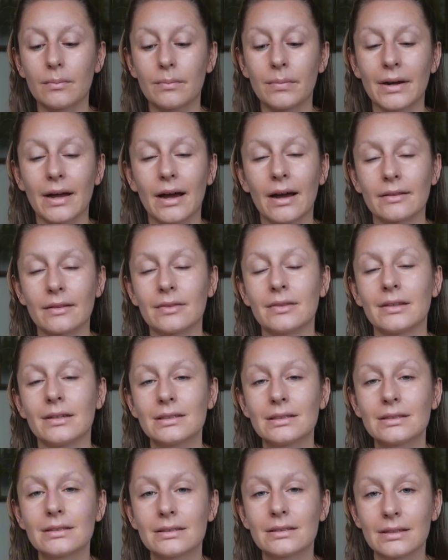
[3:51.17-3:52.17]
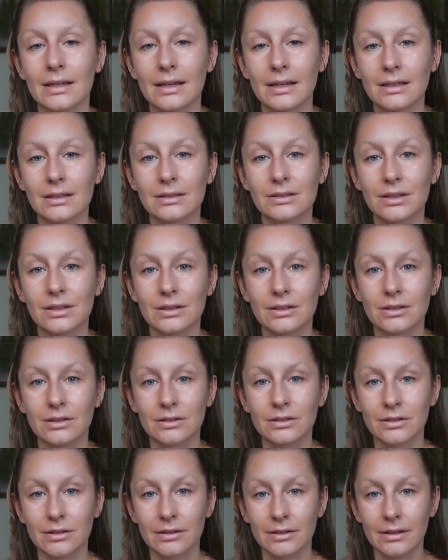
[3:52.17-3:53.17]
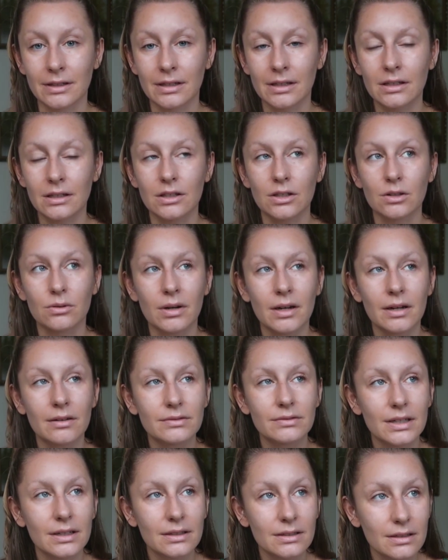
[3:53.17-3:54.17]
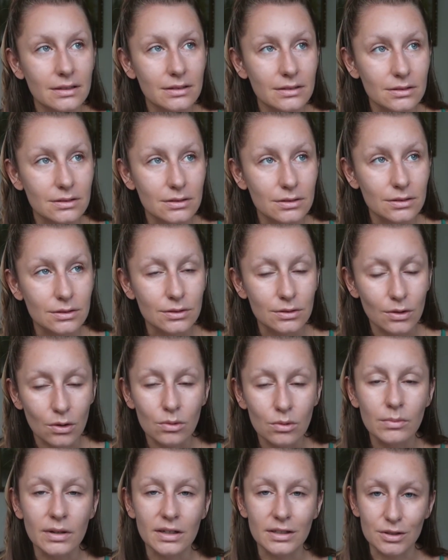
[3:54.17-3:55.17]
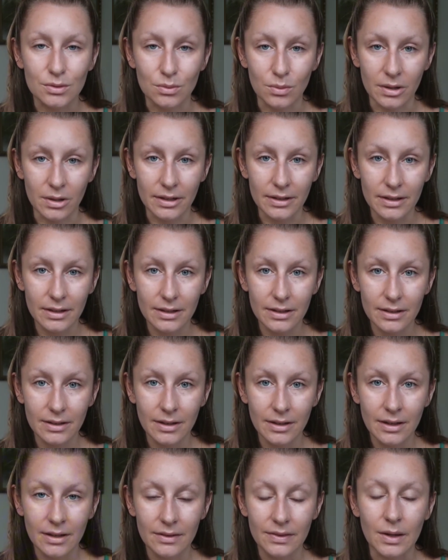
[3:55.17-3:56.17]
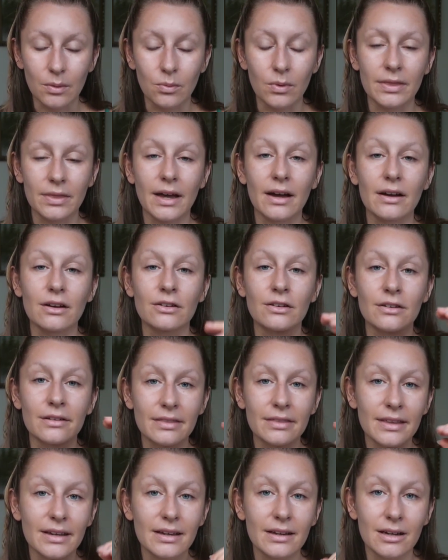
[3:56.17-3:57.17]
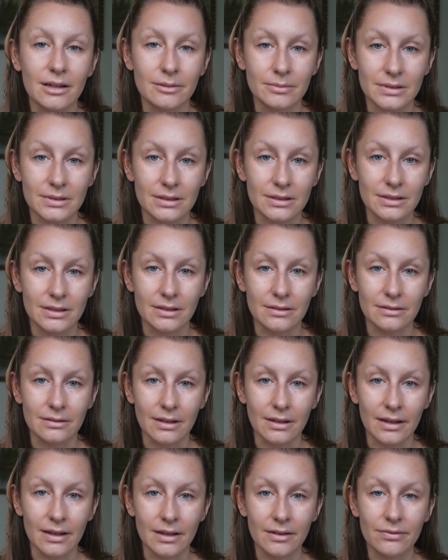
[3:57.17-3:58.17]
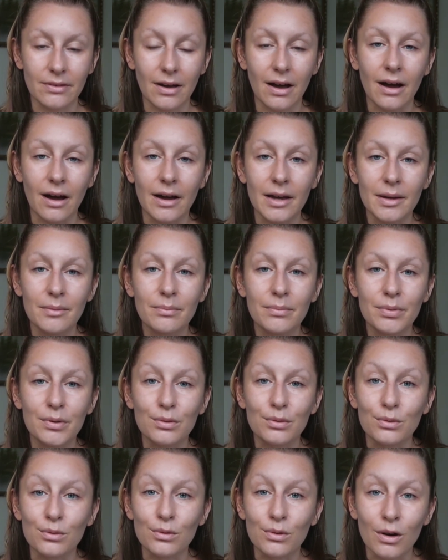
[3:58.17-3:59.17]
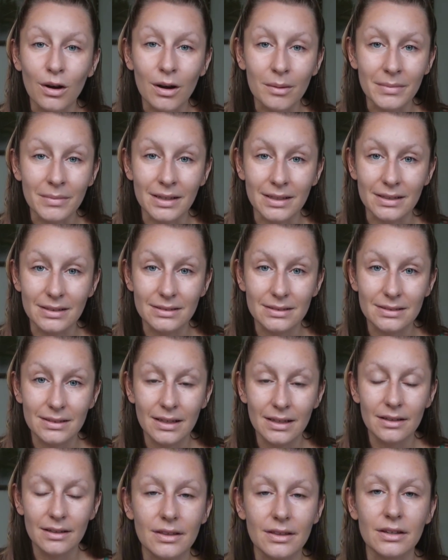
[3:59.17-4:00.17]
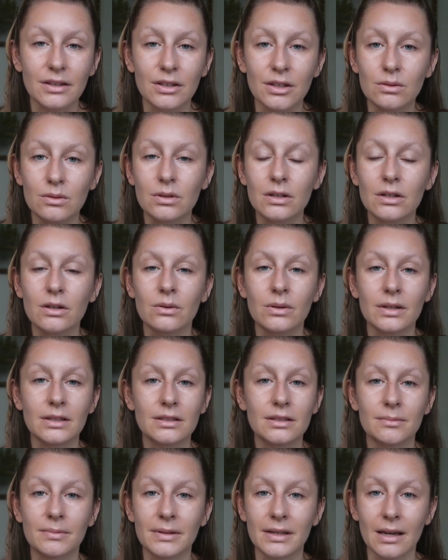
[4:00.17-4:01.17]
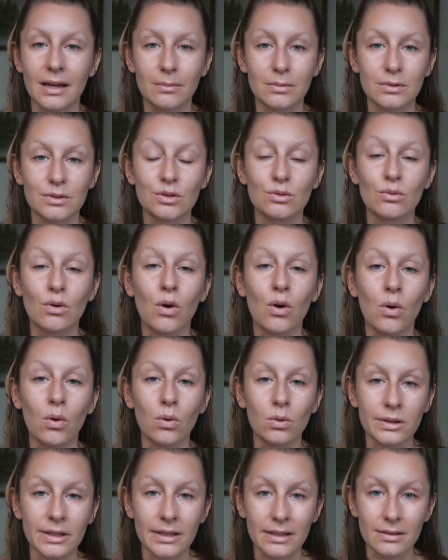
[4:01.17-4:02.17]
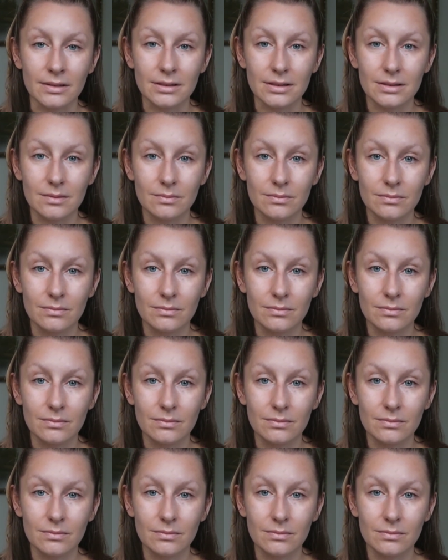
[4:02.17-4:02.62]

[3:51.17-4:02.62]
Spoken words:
But at this stage in your journey, you have done so much work that when that good thing comes into your life, I promise that you are going to be able to hold it.